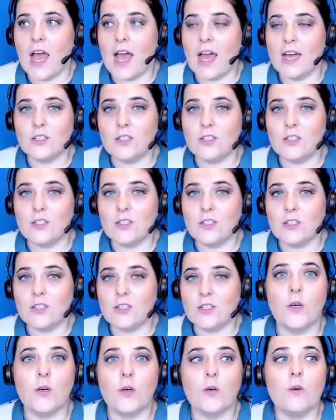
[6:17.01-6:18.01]
And
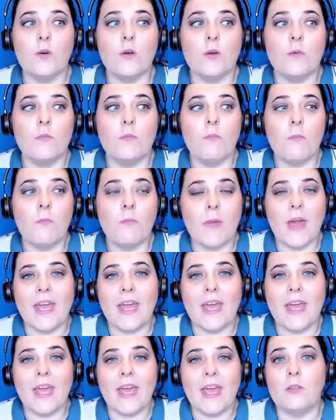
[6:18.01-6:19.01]
also,
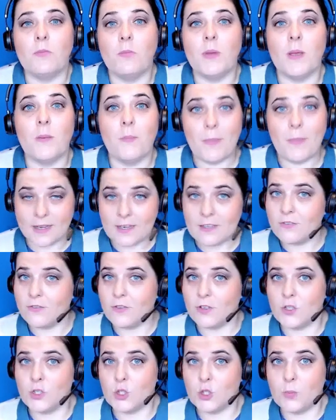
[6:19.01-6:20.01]
may it be a
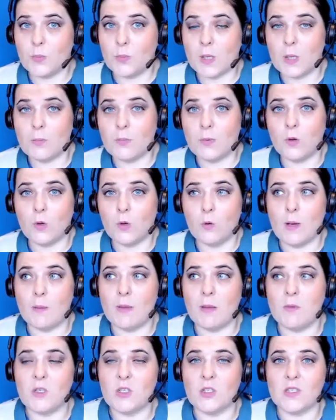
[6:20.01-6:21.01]
benefit to people who are
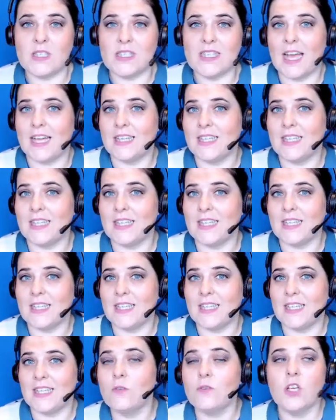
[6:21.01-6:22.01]
maybe just starting
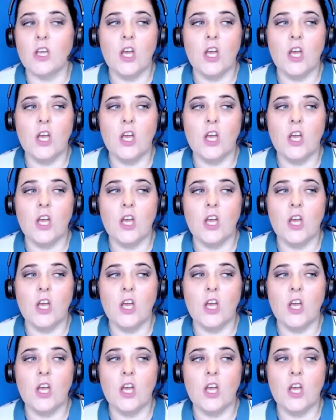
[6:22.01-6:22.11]
out